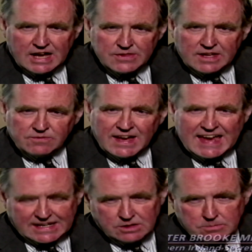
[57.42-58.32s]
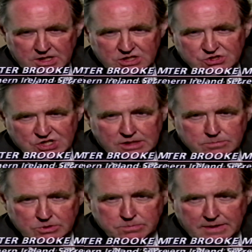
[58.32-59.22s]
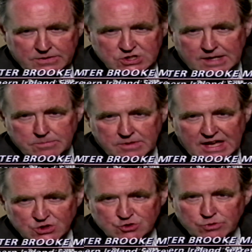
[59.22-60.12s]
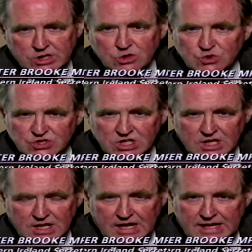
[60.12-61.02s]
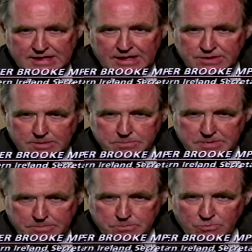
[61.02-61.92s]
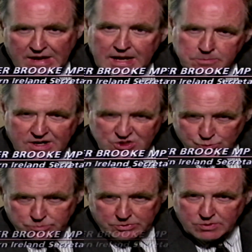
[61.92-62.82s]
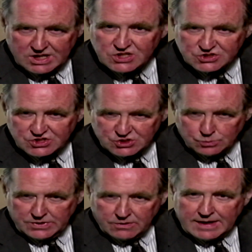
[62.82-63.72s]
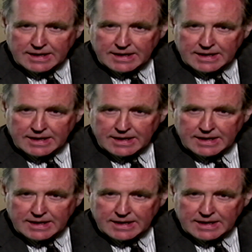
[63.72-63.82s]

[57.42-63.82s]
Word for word: I think if I hadn't made a statement by the time the House rose, I, I think eyebrows would be raised as to whether I